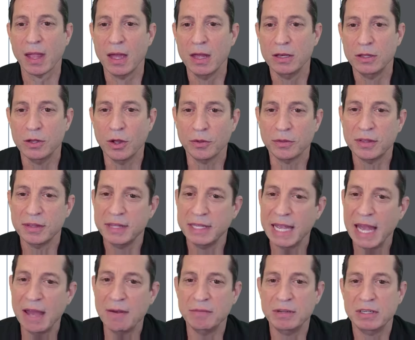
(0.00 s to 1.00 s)
Note that the
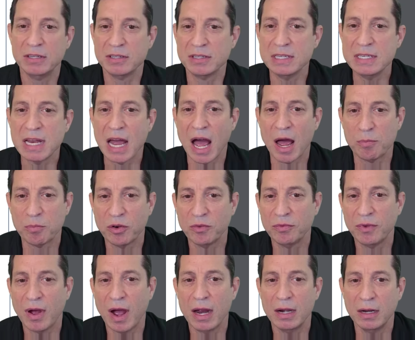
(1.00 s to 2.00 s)
Envy does not
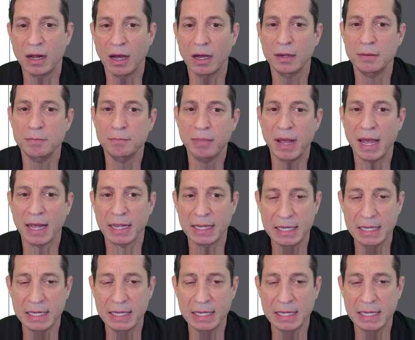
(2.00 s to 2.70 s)
provide hunt and peck